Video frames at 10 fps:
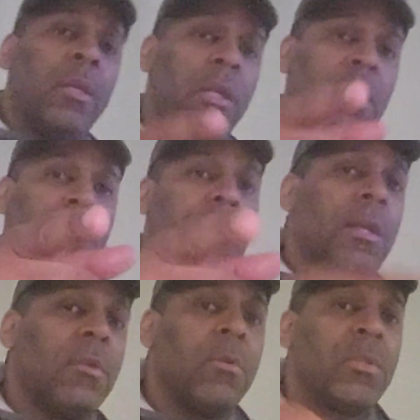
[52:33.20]
He's
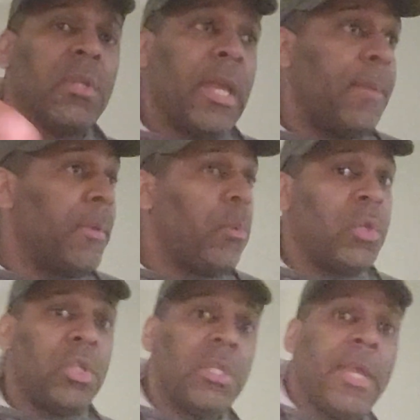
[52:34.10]
not going to say, hey, man,
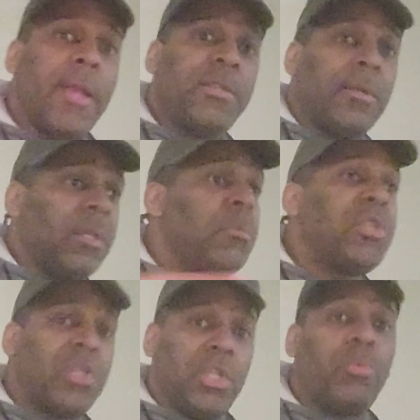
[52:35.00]
what's your cash at? Let me
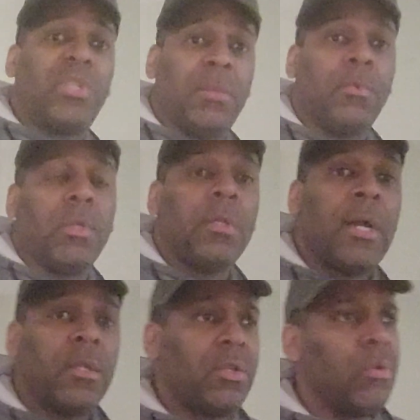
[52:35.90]
send you $10 million.
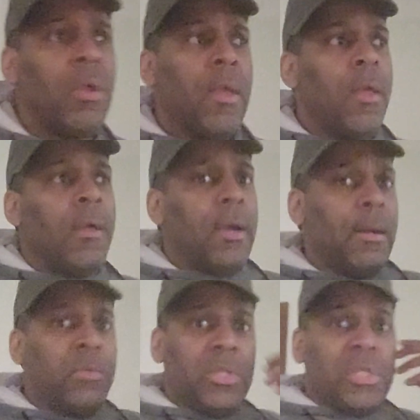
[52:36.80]
So
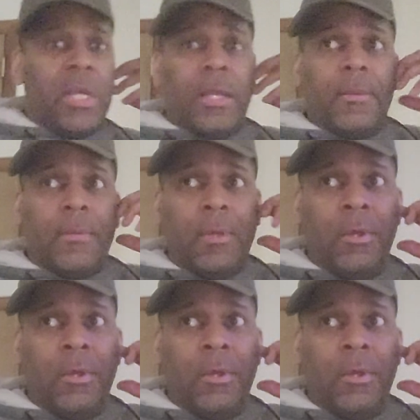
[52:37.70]
I'm just saying,